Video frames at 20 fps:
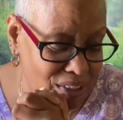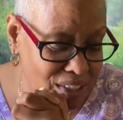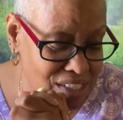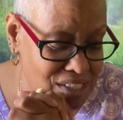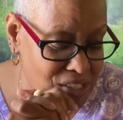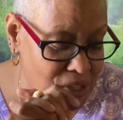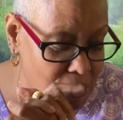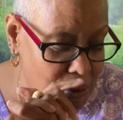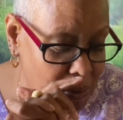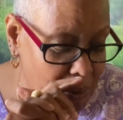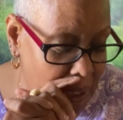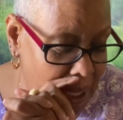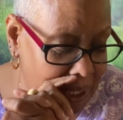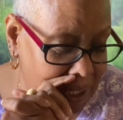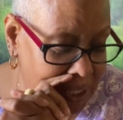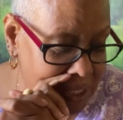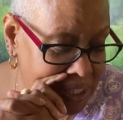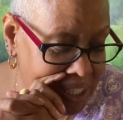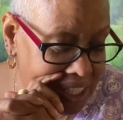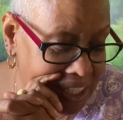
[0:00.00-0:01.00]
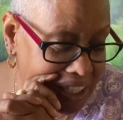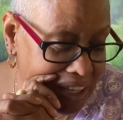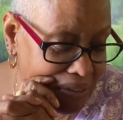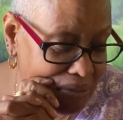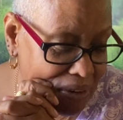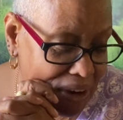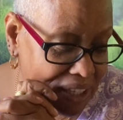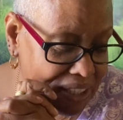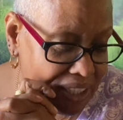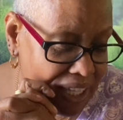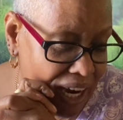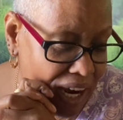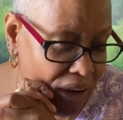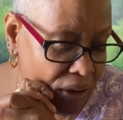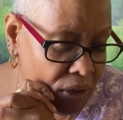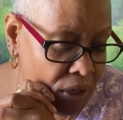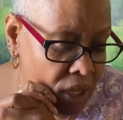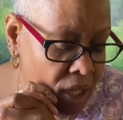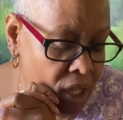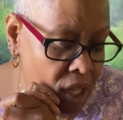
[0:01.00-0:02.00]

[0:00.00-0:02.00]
that's the only one I could think of right now.